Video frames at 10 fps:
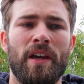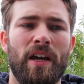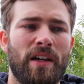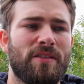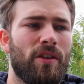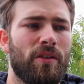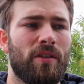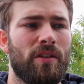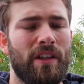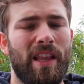and so
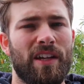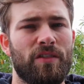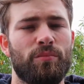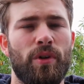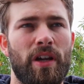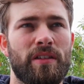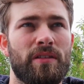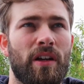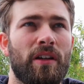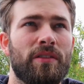the lack of brace
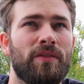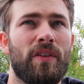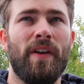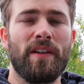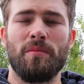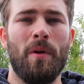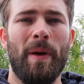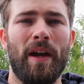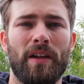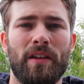kind of affected my
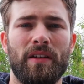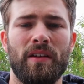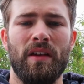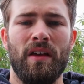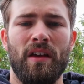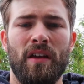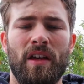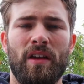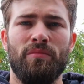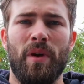back
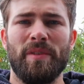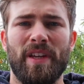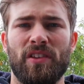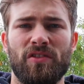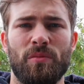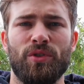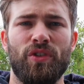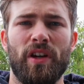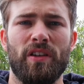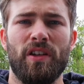maybe taking too much
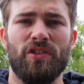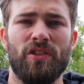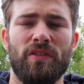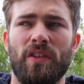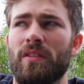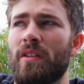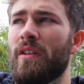strain than it should have done.